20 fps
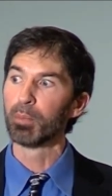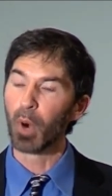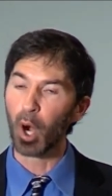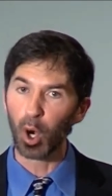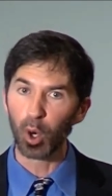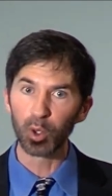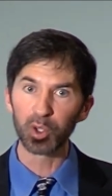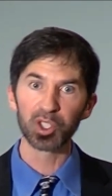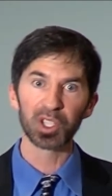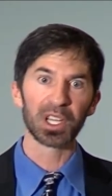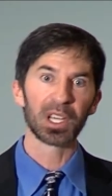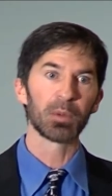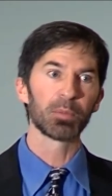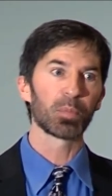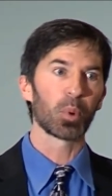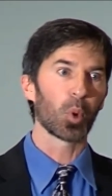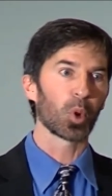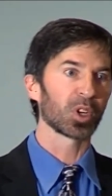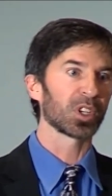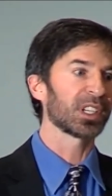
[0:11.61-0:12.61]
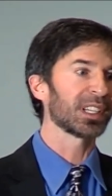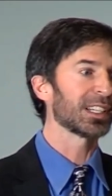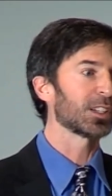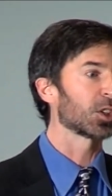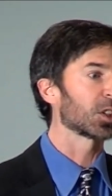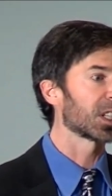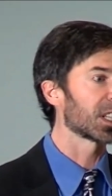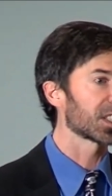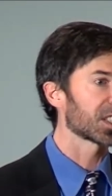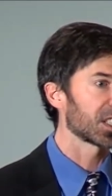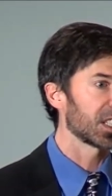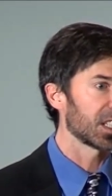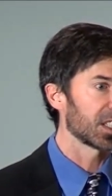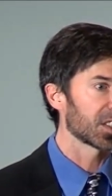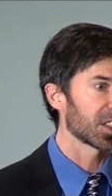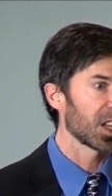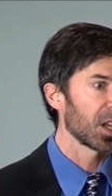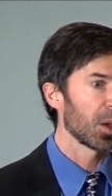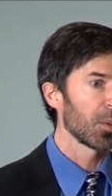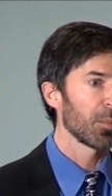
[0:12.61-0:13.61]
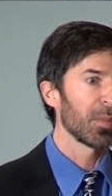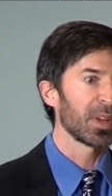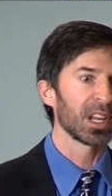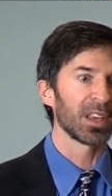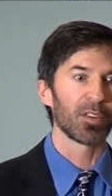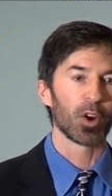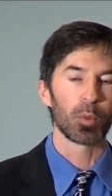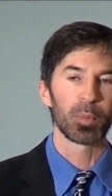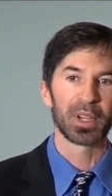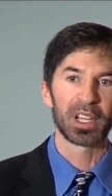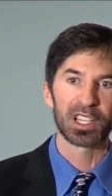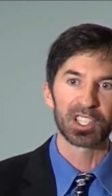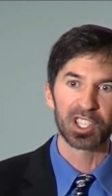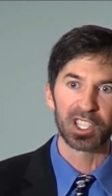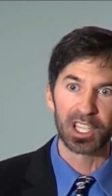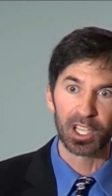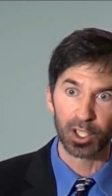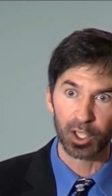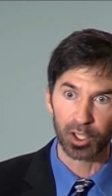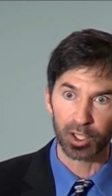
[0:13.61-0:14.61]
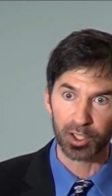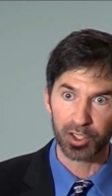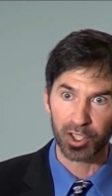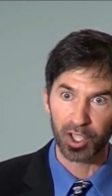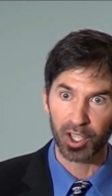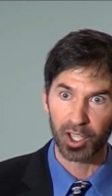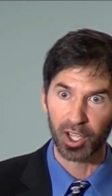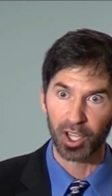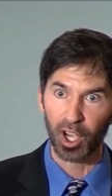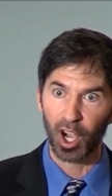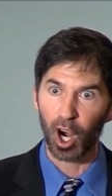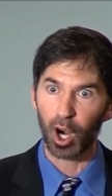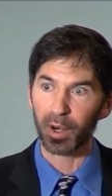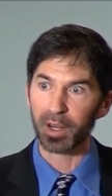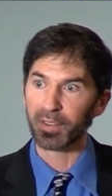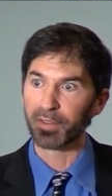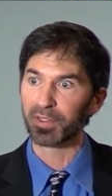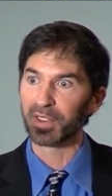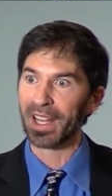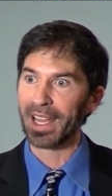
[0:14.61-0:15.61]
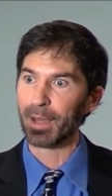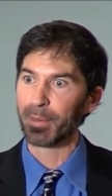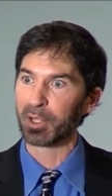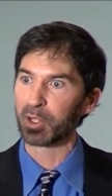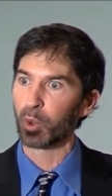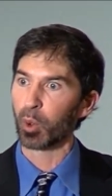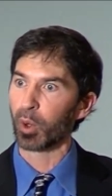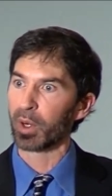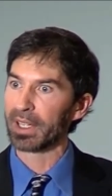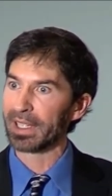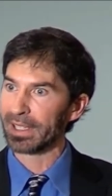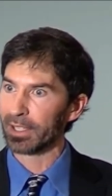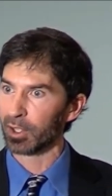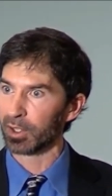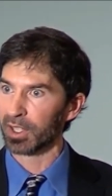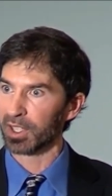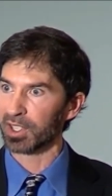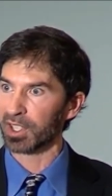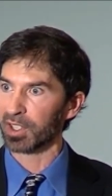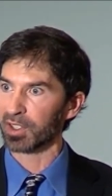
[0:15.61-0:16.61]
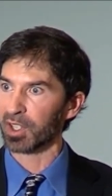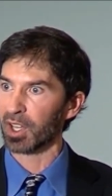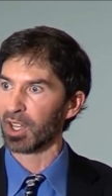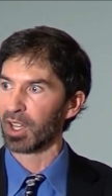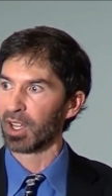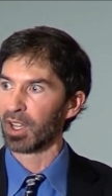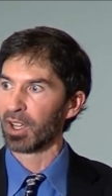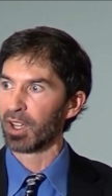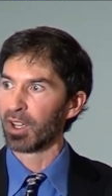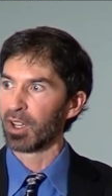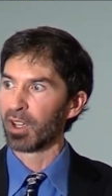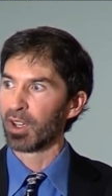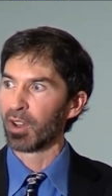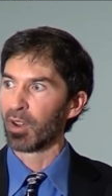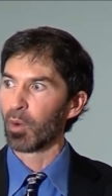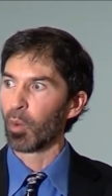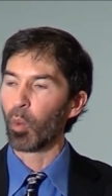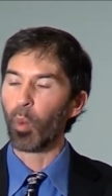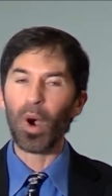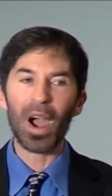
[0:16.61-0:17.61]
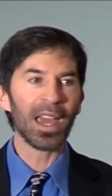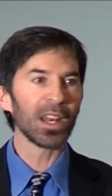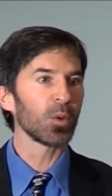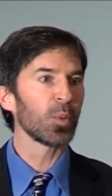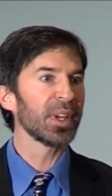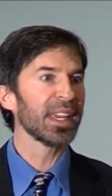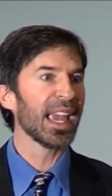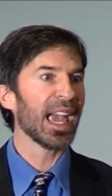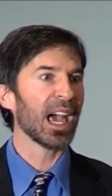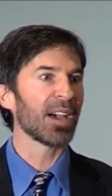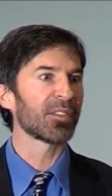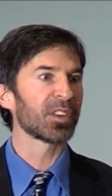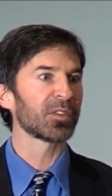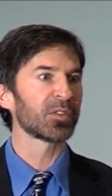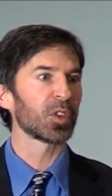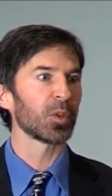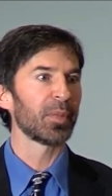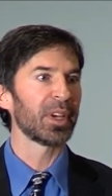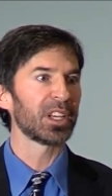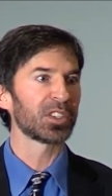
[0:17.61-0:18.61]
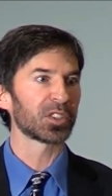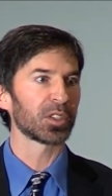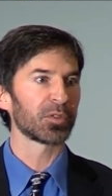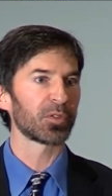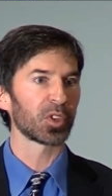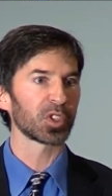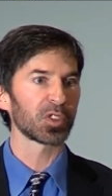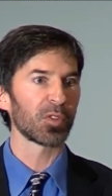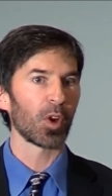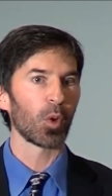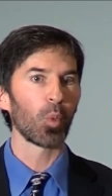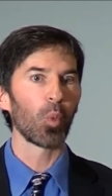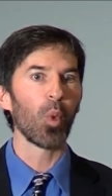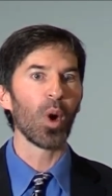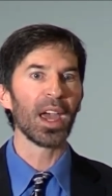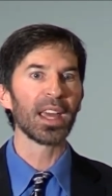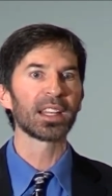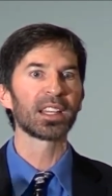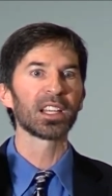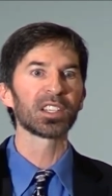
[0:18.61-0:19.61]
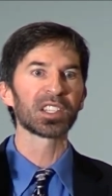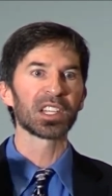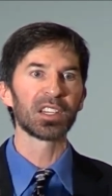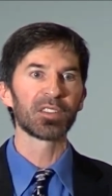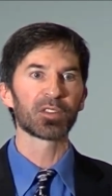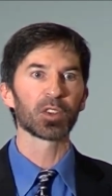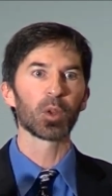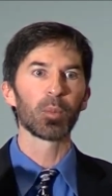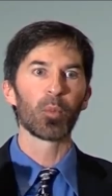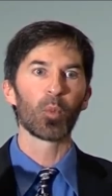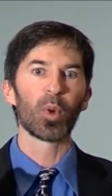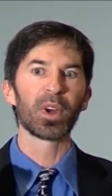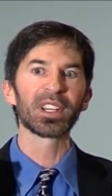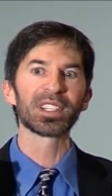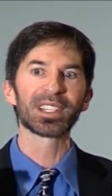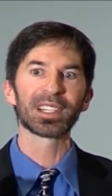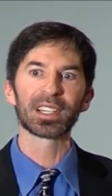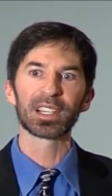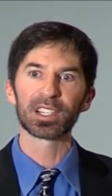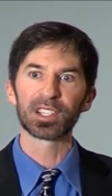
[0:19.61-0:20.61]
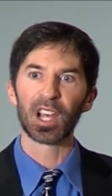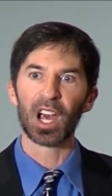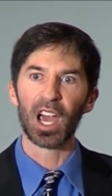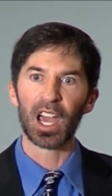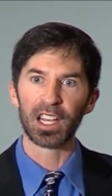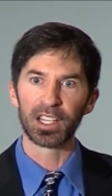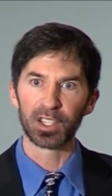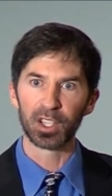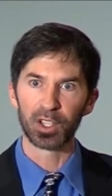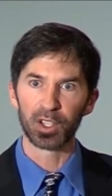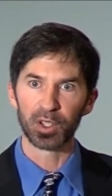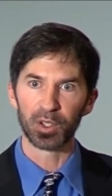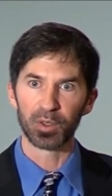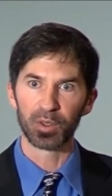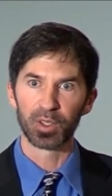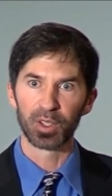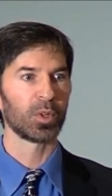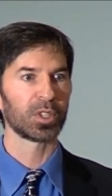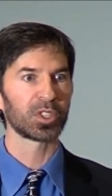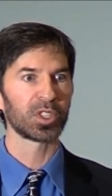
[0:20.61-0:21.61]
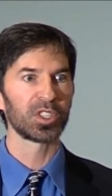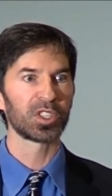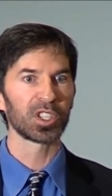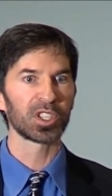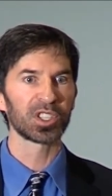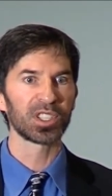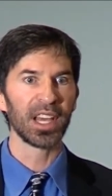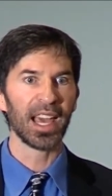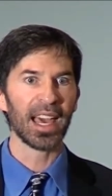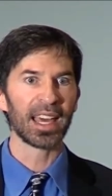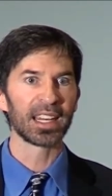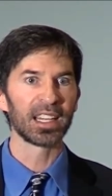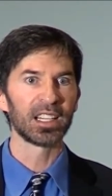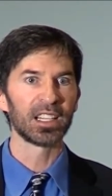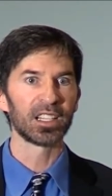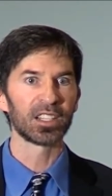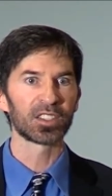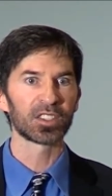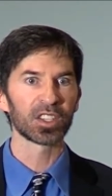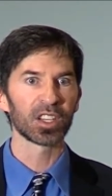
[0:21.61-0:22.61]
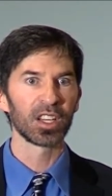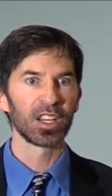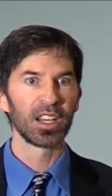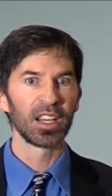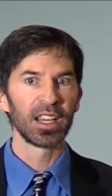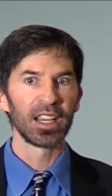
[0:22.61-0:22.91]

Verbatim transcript: most important illnesses, many of our biggest killers, are inflammatory illnesses. Why do we have inflammation, first of all? What does infl- what is it designed to do? What she's just said is,